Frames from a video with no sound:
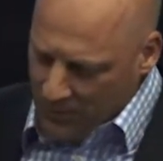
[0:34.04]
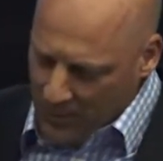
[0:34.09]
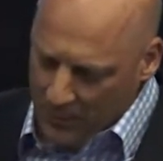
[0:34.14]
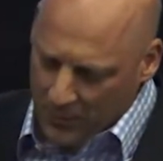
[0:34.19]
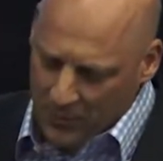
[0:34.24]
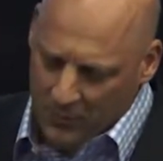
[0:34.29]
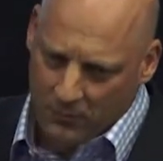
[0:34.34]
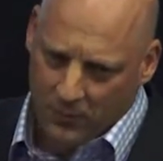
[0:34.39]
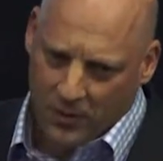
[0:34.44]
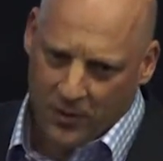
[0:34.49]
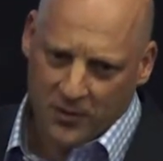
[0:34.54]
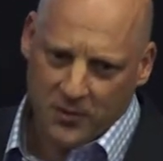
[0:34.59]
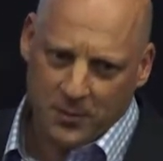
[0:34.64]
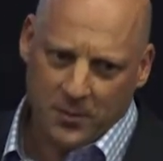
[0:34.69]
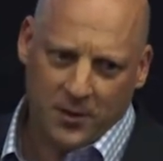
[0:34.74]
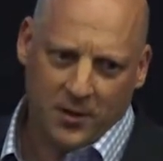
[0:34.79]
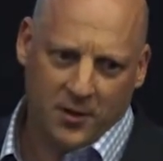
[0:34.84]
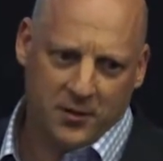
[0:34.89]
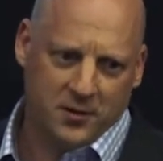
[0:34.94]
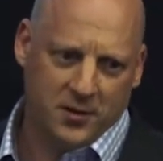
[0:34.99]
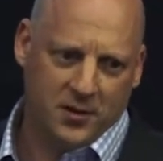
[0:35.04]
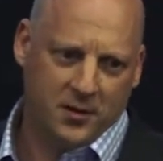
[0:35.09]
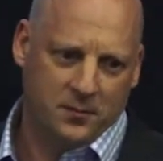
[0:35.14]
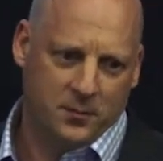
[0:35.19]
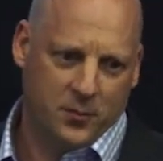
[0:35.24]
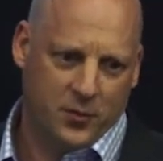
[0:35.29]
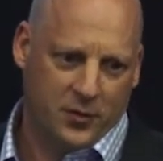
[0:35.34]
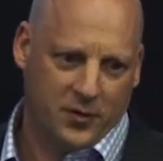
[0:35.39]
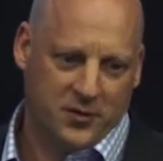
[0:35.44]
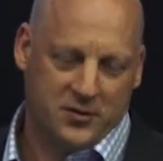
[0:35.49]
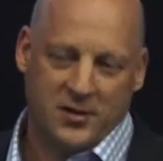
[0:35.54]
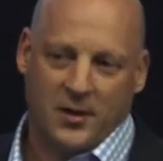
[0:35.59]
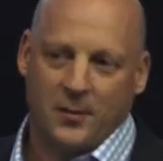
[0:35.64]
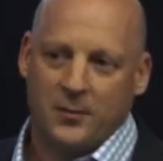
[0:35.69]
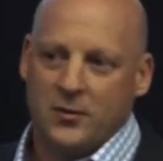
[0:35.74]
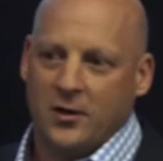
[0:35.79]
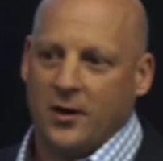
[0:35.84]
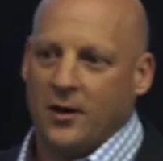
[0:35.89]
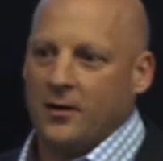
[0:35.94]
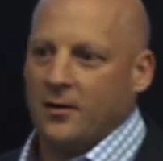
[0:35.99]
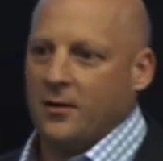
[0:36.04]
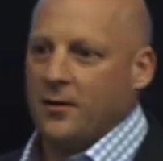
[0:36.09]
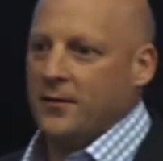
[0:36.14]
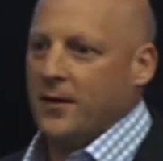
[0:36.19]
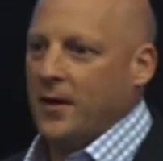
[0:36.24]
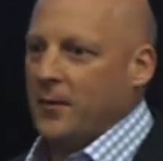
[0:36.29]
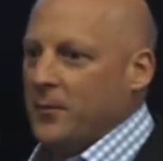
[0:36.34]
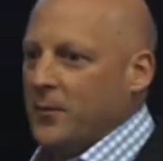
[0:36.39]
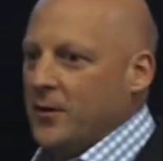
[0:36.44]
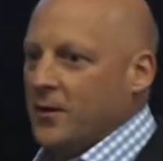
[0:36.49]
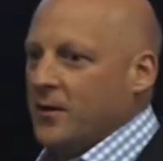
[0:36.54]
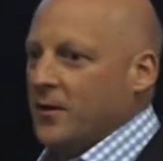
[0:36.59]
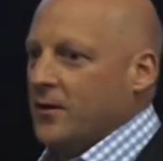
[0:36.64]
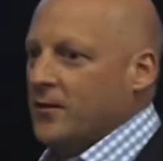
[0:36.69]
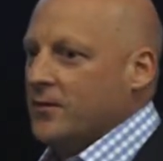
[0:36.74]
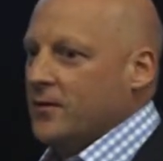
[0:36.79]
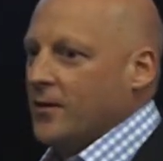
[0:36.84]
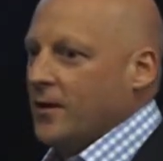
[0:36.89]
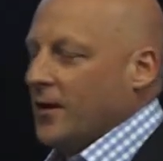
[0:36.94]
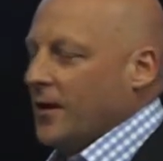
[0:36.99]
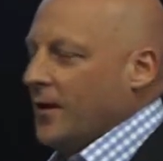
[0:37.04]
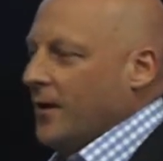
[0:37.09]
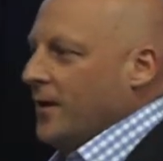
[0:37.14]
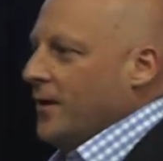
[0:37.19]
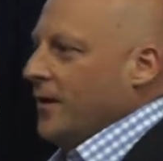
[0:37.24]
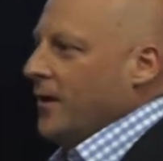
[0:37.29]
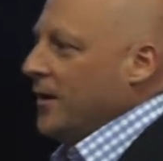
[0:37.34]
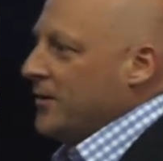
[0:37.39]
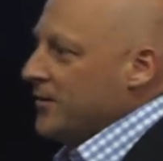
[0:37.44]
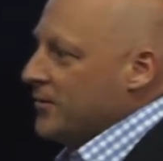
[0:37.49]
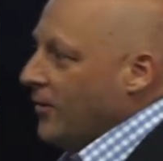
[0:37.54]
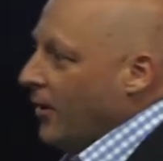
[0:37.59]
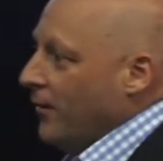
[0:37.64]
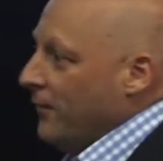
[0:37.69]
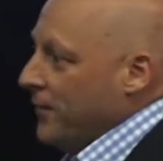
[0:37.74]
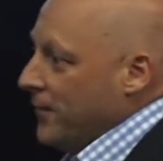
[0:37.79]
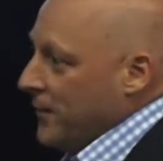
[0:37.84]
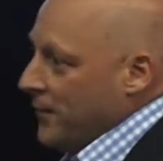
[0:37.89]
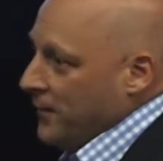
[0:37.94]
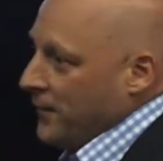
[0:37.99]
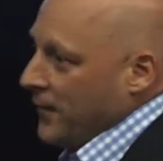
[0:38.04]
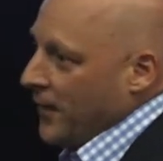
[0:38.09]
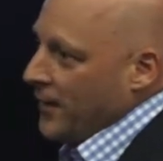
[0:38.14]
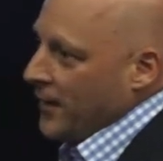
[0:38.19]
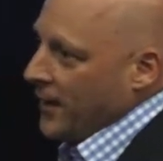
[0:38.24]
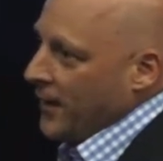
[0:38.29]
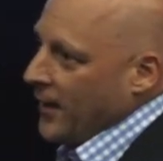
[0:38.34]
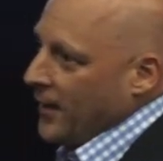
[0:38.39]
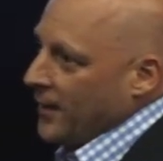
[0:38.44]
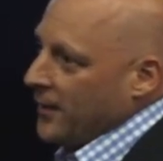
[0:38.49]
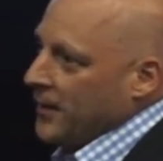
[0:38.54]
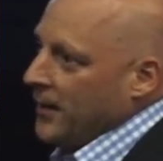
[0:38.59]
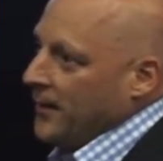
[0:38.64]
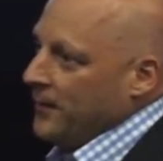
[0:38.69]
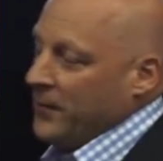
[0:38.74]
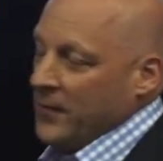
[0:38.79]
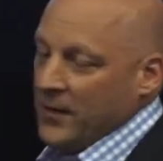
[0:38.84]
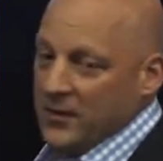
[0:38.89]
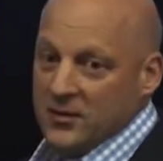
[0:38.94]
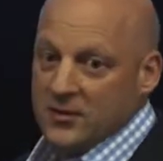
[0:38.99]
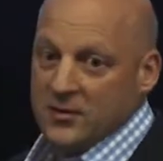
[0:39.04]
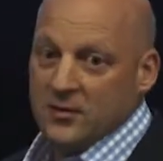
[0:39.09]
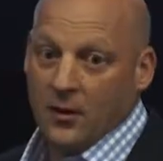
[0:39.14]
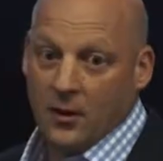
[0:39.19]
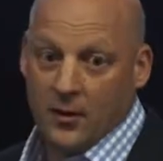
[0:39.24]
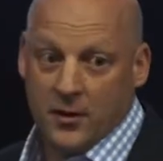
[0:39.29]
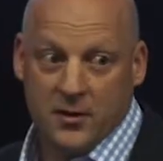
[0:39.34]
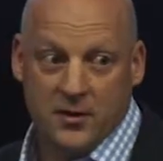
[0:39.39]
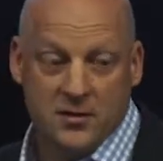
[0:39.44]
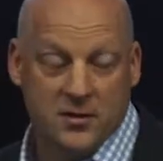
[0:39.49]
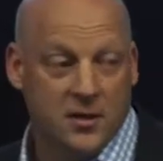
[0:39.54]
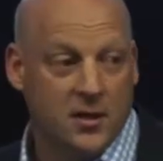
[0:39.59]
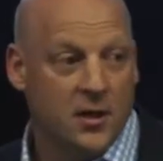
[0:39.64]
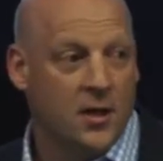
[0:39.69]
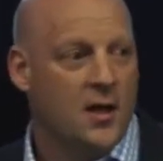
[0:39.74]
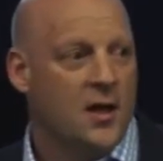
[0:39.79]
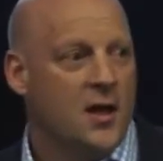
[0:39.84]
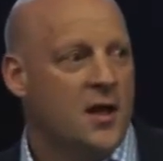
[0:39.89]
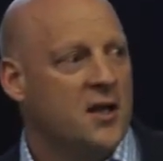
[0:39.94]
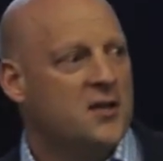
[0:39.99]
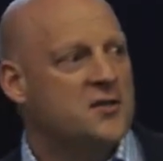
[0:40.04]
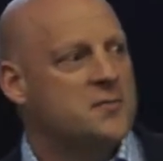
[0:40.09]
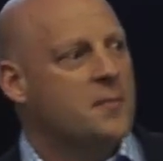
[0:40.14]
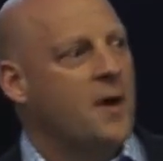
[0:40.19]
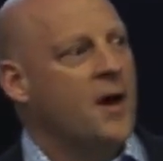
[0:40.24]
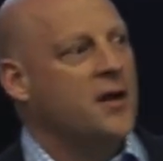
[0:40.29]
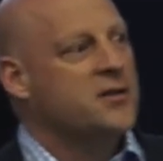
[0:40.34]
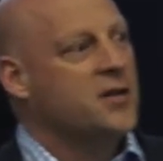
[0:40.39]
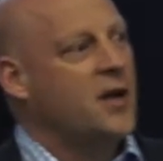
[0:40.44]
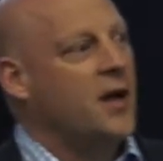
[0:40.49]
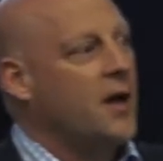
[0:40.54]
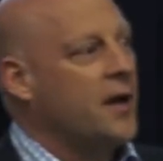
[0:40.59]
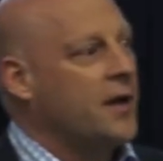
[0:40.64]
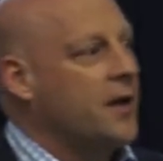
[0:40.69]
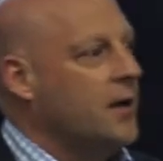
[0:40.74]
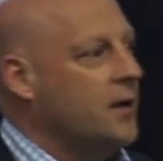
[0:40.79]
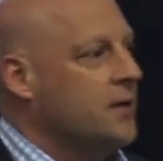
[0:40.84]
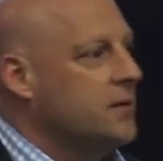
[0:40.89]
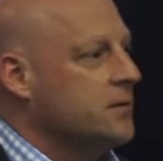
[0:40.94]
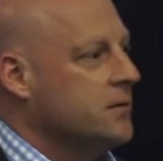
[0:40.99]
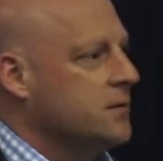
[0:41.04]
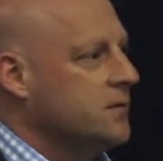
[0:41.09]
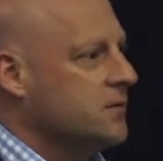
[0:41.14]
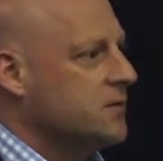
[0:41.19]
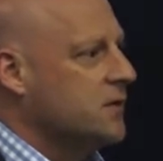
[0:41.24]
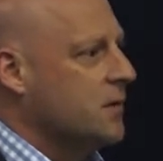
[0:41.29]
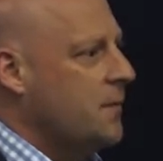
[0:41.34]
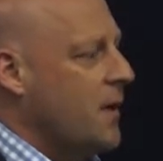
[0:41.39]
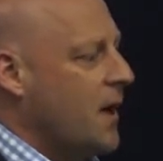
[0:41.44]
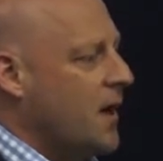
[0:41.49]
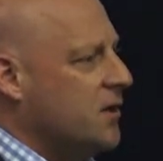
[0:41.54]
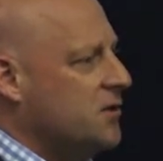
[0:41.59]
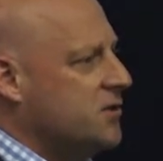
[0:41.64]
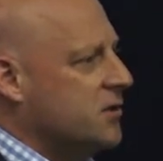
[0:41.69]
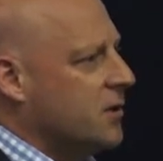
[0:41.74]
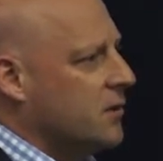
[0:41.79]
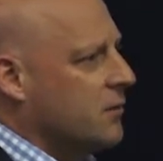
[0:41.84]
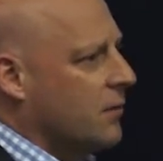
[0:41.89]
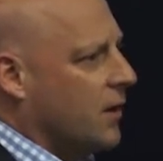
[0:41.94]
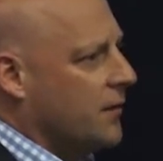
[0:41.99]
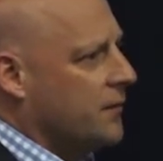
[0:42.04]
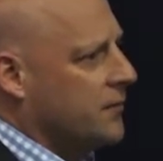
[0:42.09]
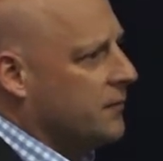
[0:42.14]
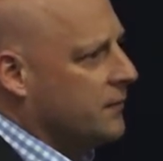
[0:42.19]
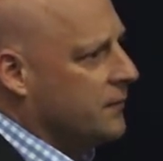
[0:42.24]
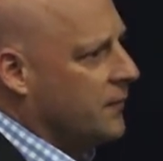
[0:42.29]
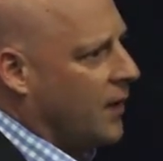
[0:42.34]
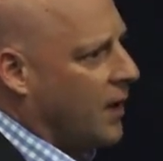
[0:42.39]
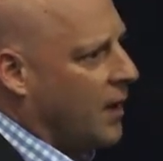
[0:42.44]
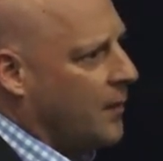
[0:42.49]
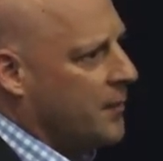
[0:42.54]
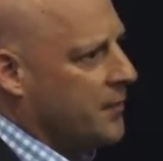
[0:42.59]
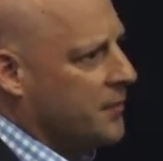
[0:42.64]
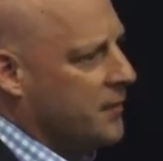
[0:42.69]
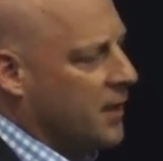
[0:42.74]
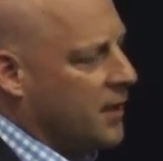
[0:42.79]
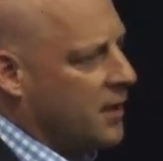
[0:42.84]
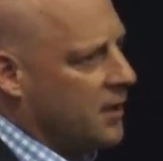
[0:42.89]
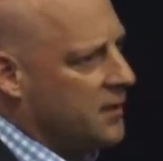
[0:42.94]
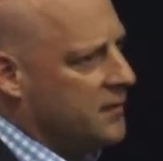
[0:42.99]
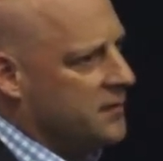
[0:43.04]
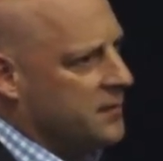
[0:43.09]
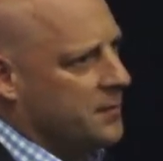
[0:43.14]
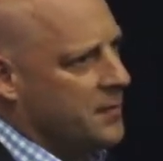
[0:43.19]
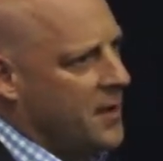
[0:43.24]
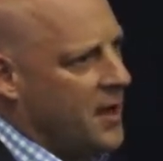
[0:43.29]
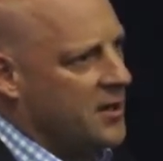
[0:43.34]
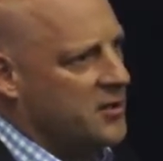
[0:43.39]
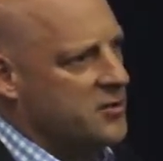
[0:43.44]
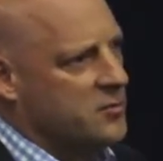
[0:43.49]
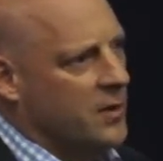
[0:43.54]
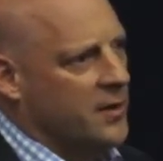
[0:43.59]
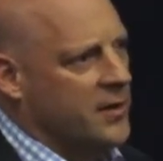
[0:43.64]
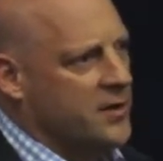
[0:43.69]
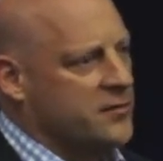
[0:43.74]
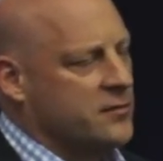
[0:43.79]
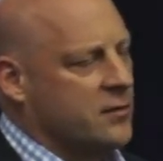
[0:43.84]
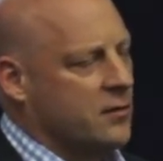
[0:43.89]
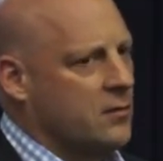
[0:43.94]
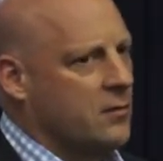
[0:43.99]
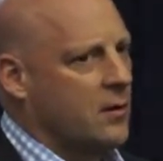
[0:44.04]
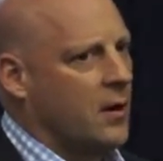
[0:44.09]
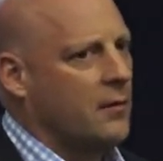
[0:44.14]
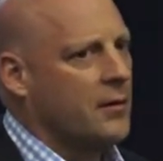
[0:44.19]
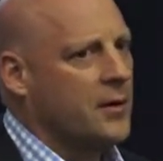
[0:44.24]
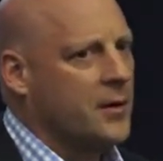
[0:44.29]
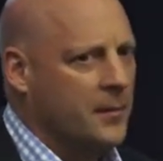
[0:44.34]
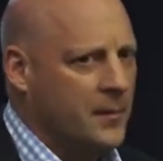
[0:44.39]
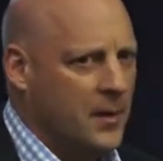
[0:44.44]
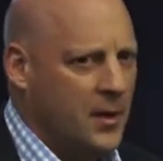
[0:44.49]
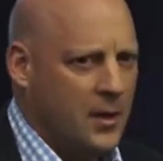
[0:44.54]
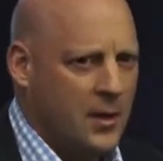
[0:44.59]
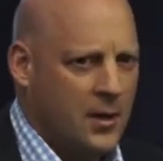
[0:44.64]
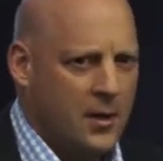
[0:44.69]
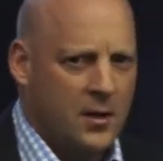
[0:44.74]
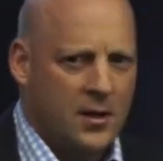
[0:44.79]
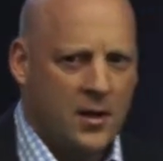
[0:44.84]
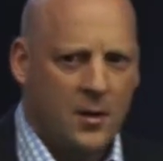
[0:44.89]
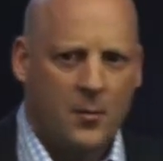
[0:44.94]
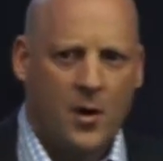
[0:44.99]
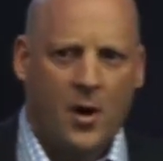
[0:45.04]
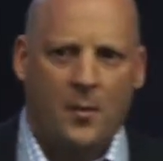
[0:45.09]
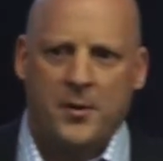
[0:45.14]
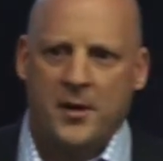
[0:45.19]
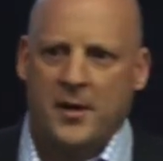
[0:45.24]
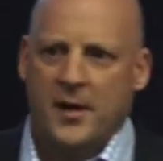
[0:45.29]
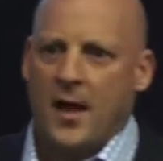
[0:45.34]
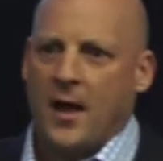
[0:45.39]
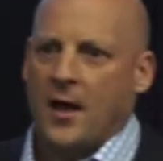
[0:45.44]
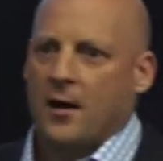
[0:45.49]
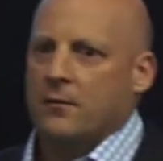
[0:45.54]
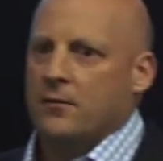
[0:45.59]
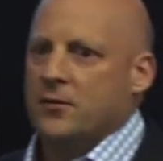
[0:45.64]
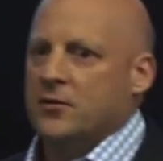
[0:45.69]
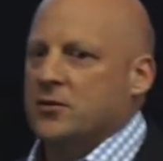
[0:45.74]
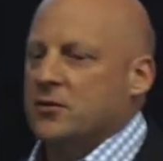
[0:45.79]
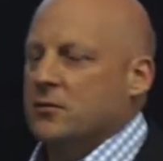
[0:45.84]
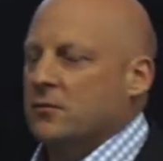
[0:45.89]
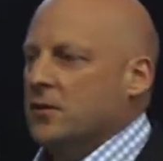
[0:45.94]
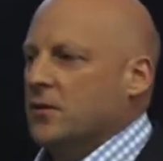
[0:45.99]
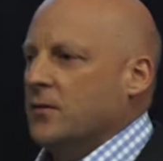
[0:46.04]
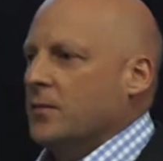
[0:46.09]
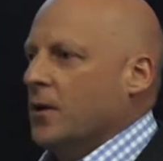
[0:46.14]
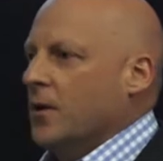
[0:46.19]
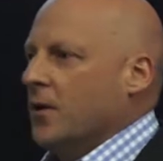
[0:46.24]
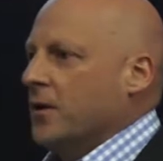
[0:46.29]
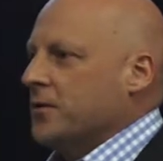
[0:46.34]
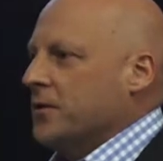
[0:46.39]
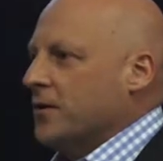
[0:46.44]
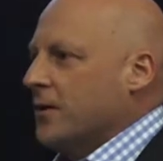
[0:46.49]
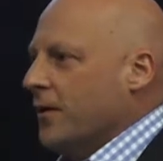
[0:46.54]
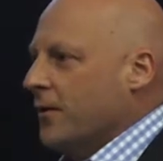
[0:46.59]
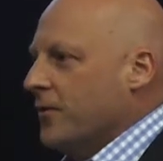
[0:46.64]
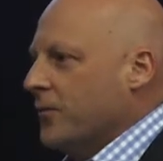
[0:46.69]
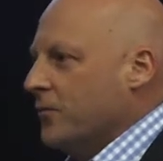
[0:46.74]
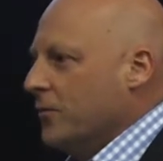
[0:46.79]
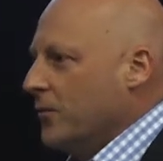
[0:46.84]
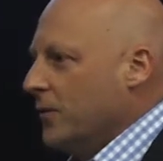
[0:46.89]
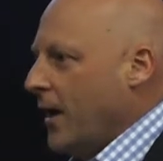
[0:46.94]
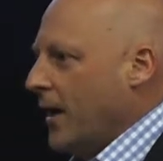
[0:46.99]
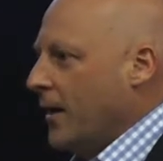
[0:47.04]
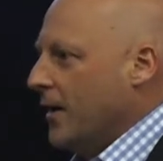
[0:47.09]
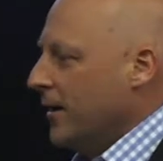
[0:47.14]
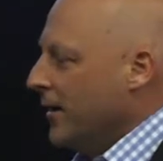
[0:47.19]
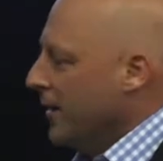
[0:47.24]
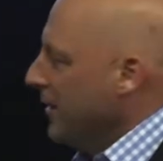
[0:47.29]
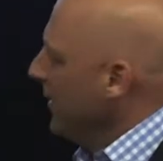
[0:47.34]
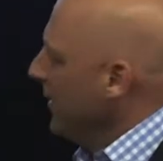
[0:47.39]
Rapid Growth, but I did put a subtitle on that because it's not for the faint-hearted. This is not easy. It's much harder to manage in a growth environment than it is to manage one that's not growing. That might be counterintuitive, but I'd like to go through that